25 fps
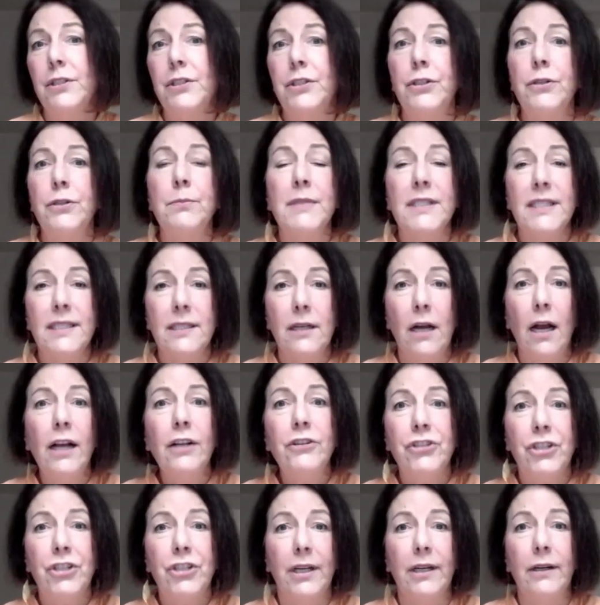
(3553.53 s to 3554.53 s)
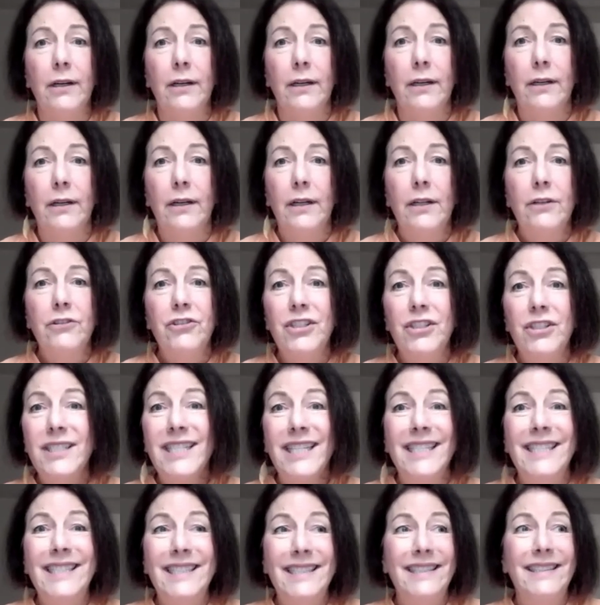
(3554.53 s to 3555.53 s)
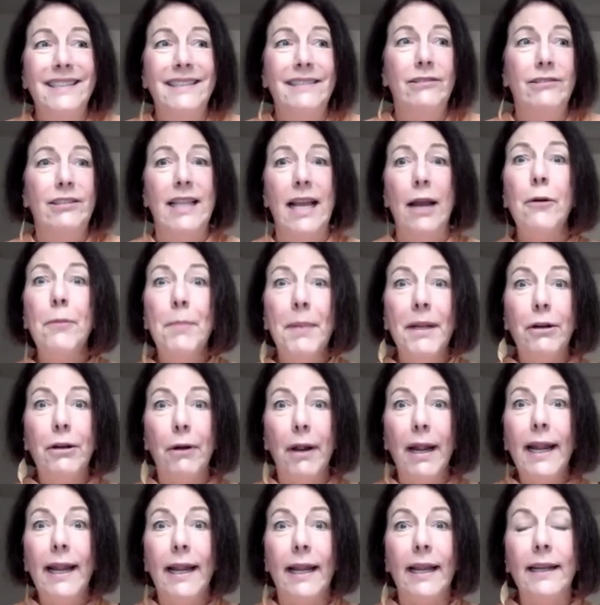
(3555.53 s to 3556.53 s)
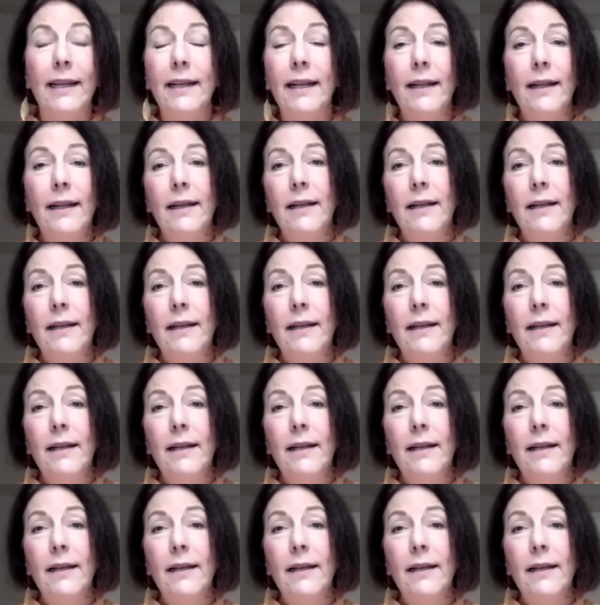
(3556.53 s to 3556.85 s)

do massage here? She said, that would be great.